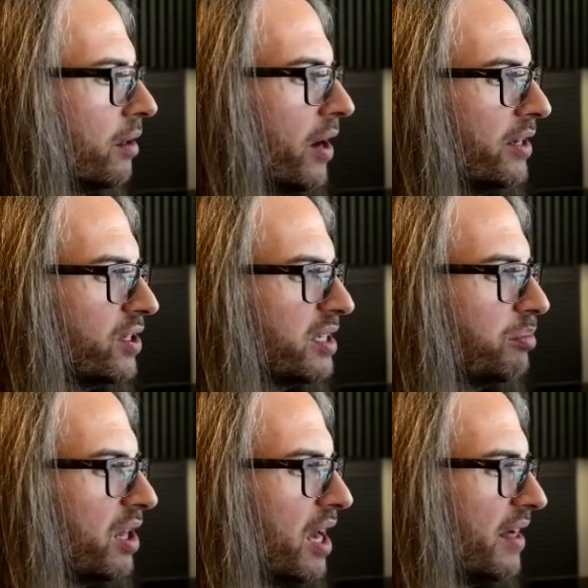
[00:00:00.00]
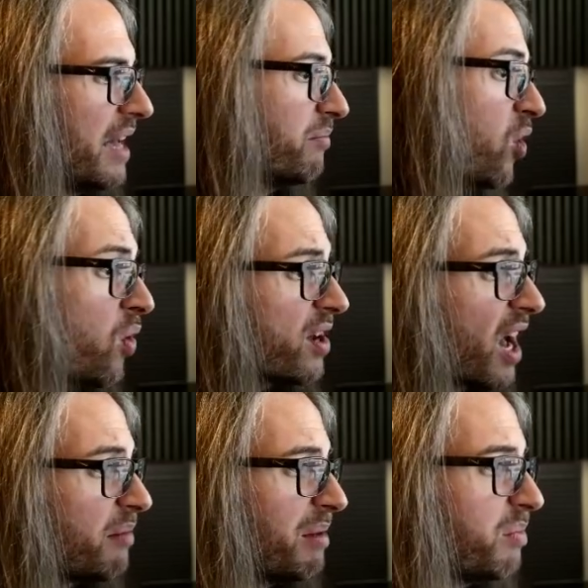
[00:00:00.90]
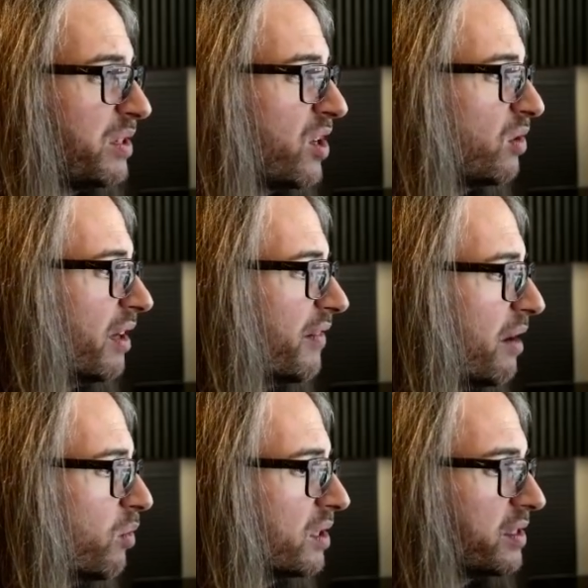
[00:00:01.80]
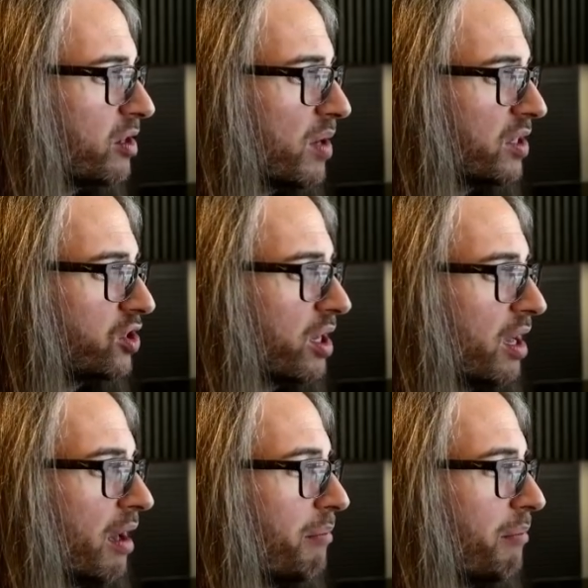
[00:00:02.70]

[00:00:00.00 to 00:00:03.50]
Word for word: All right, just apply that or not. Maybe we don't love that one so much.